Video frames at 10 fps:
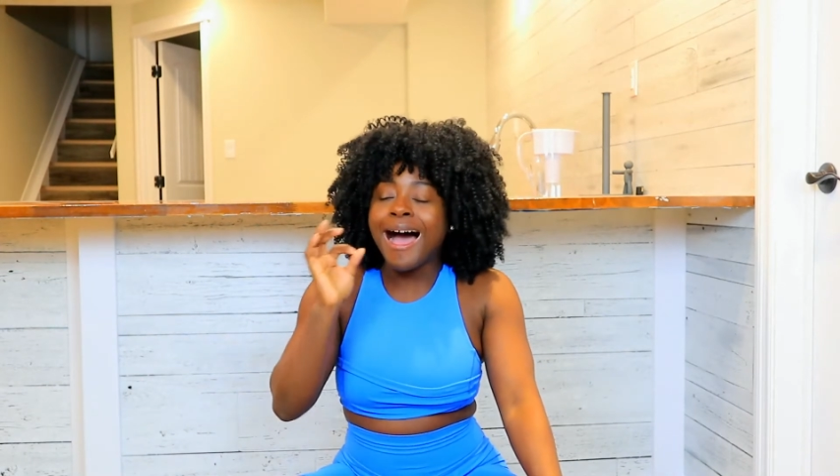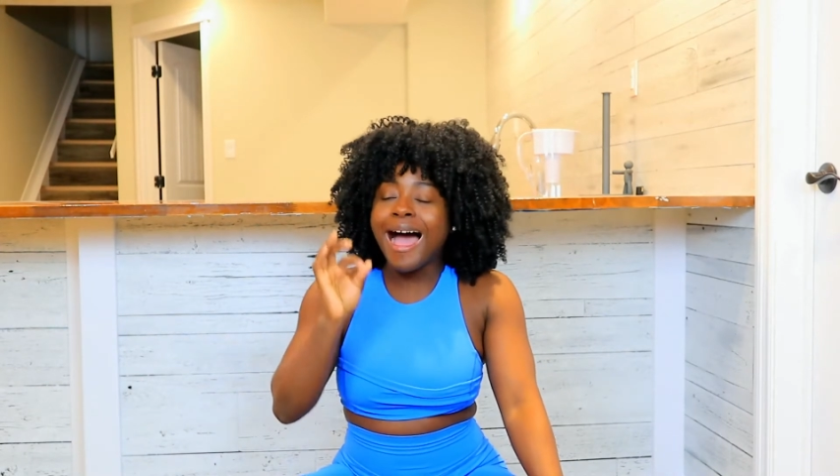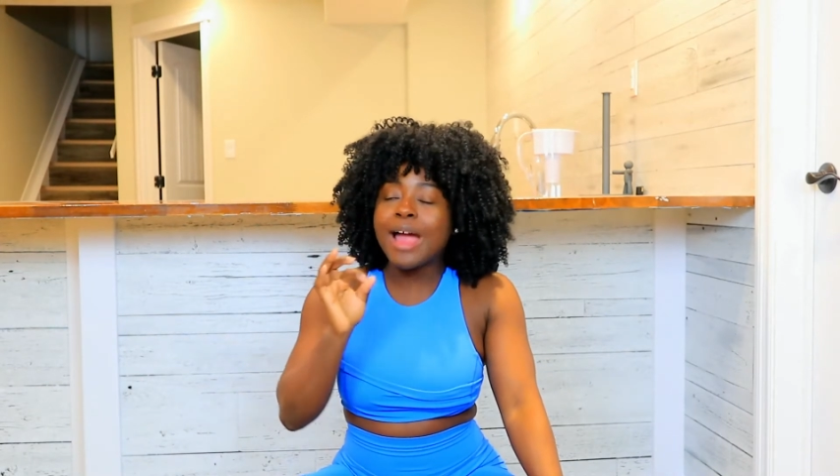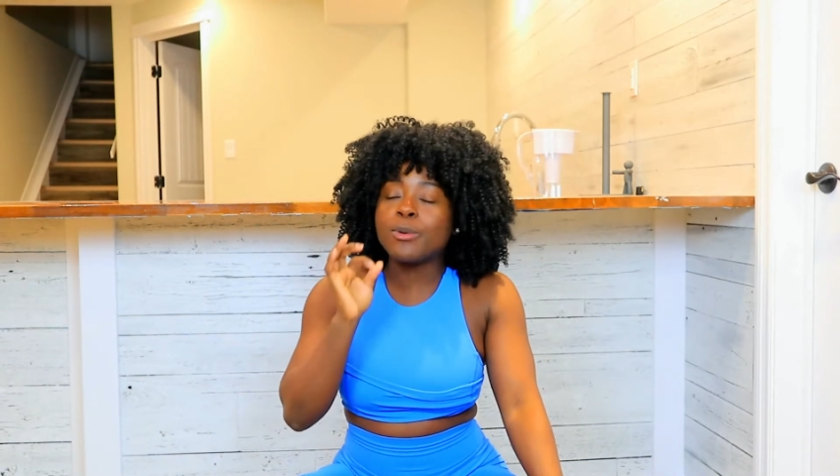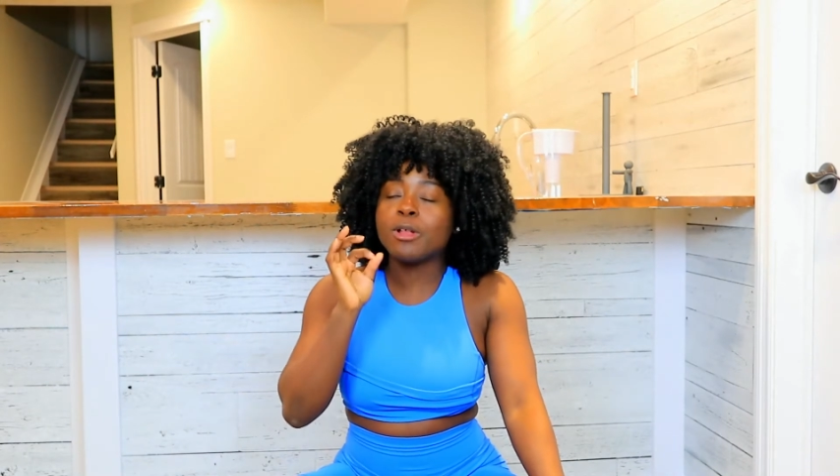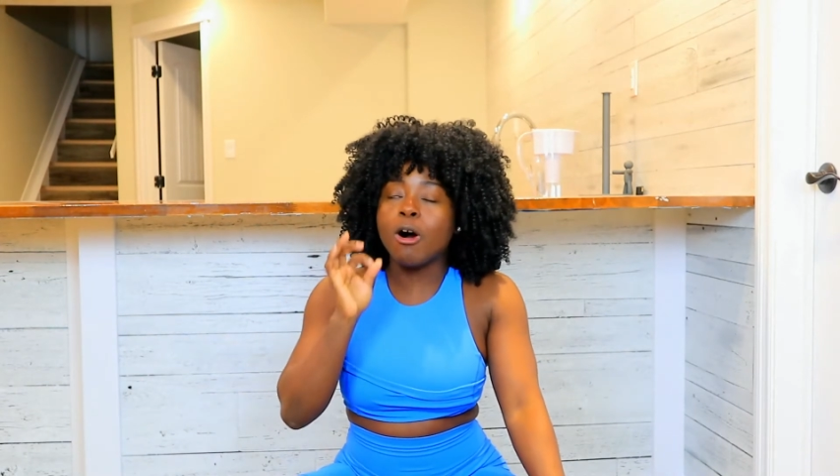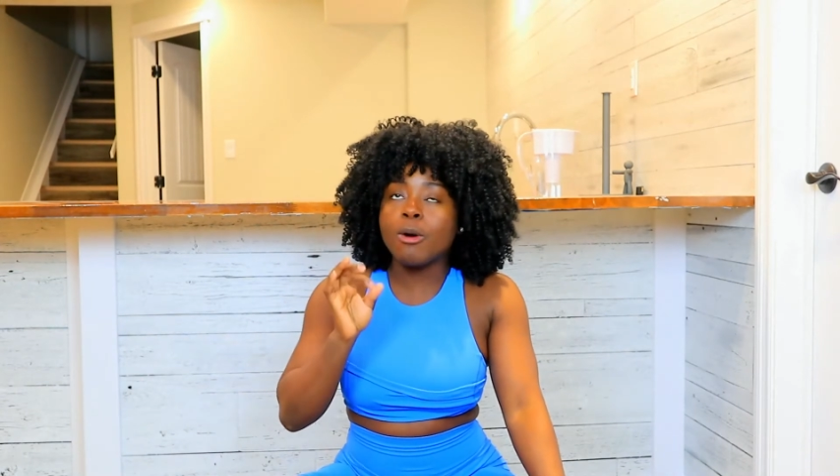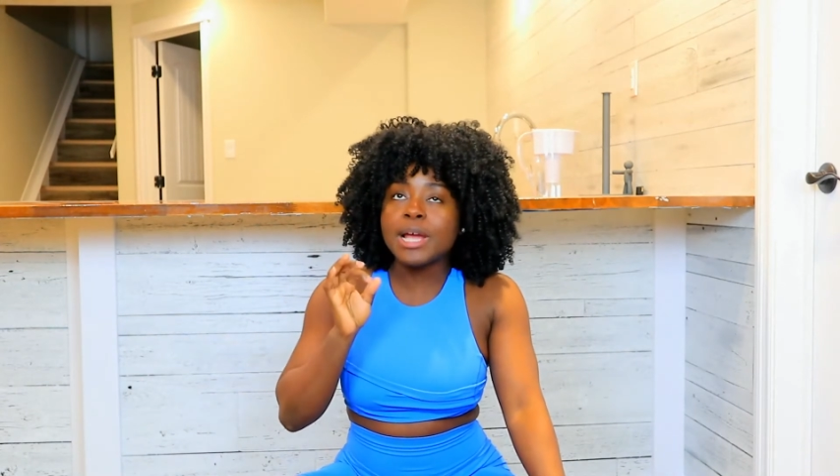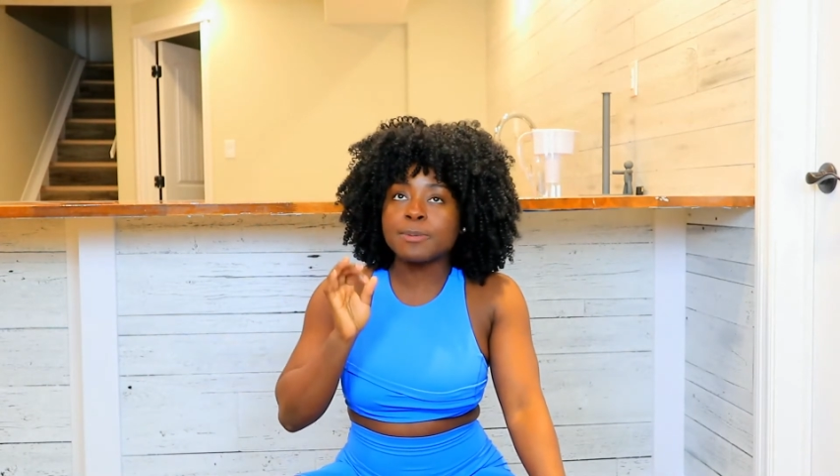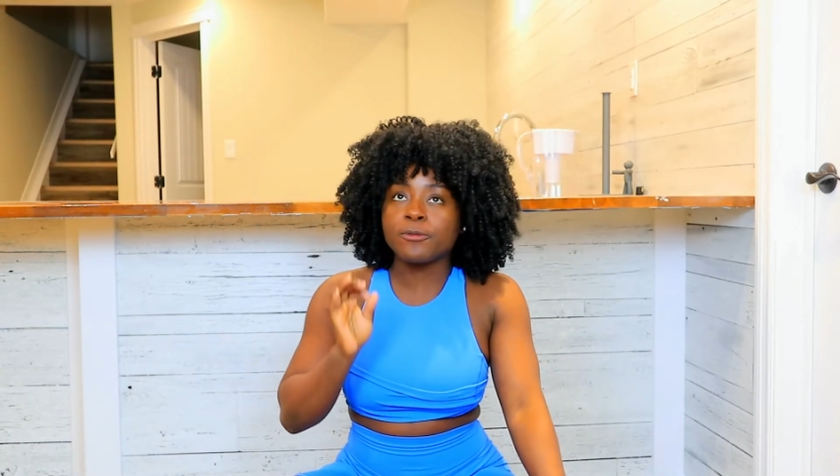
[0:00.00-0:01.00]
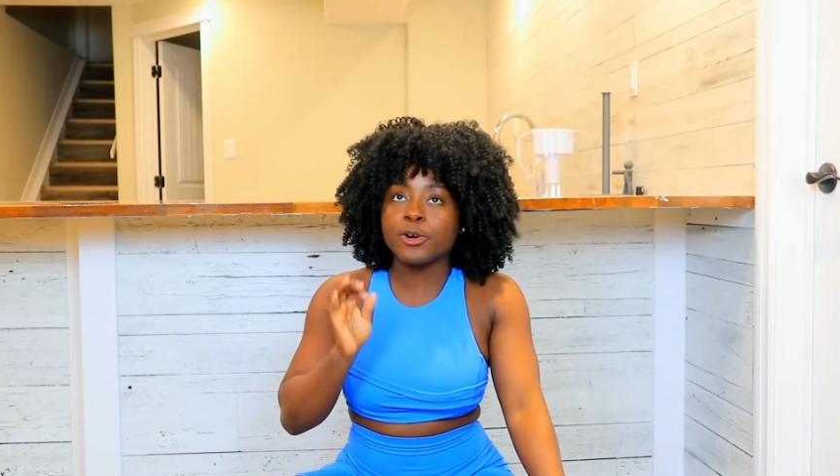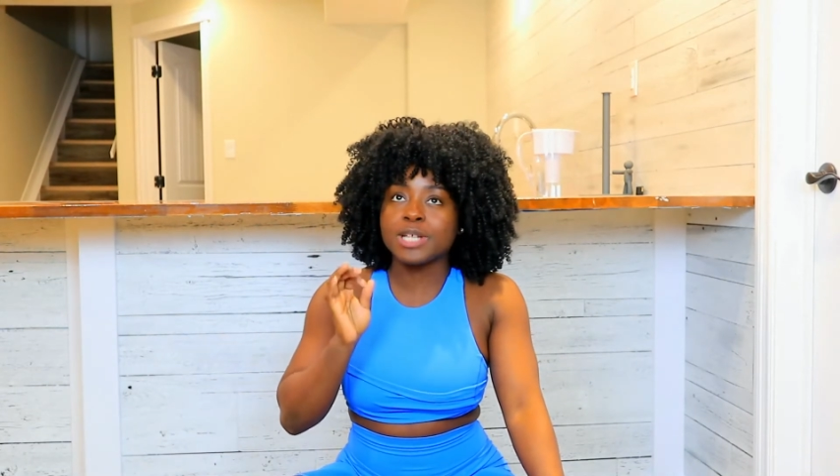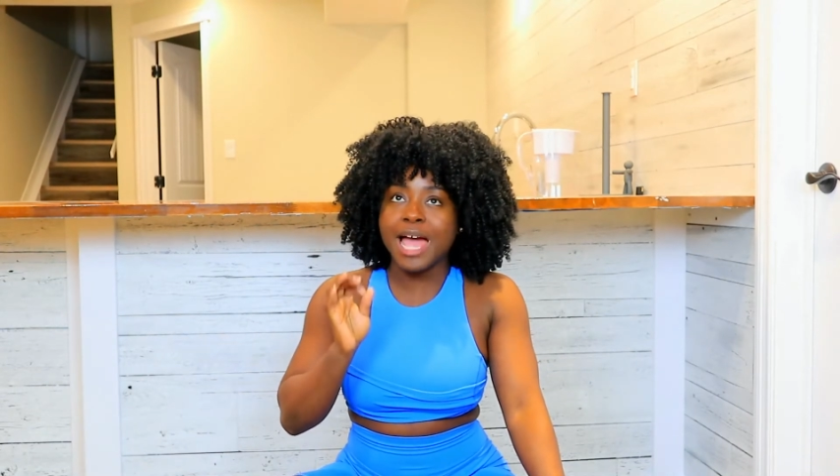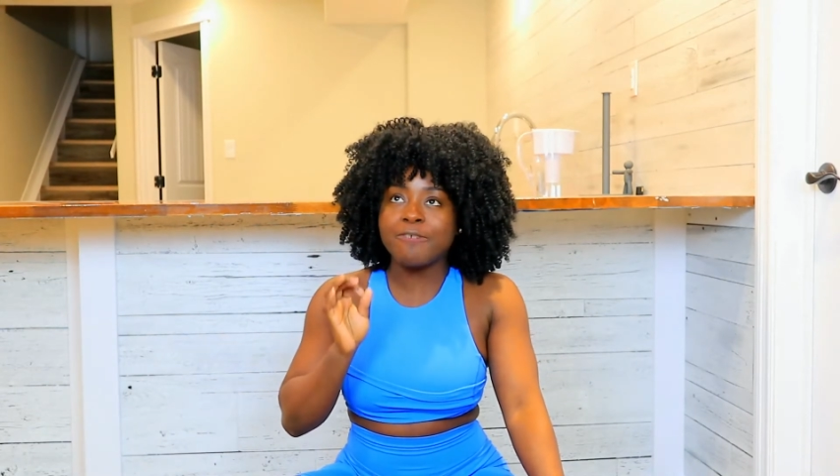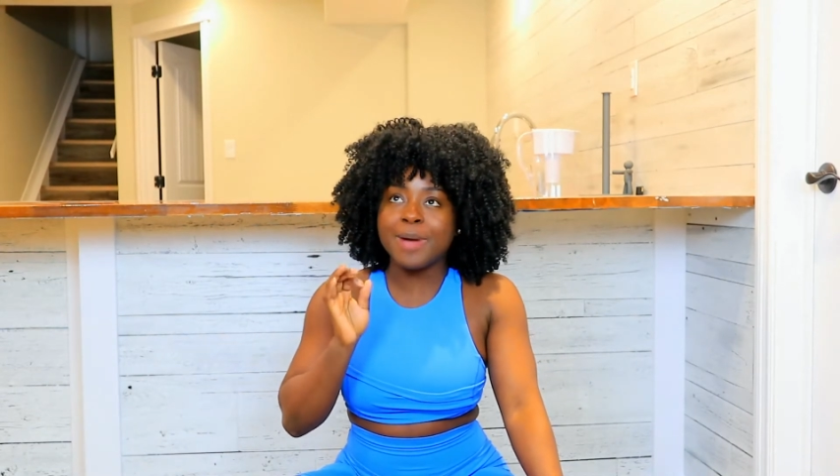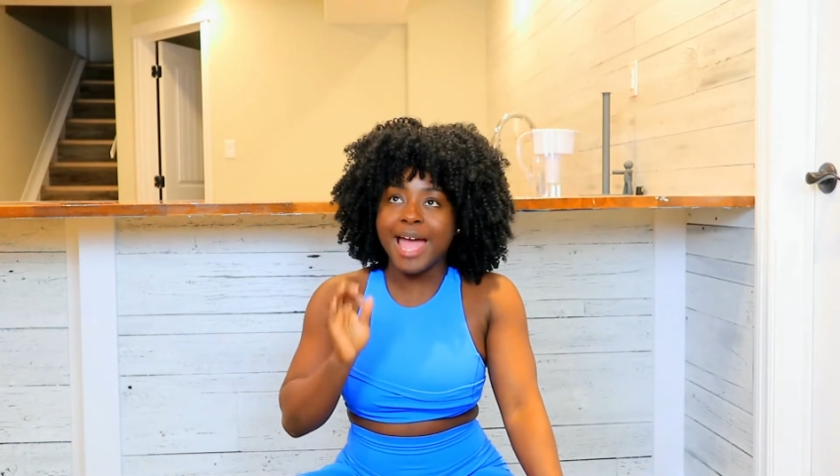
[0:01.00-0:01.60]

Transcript: I will always prefer to have my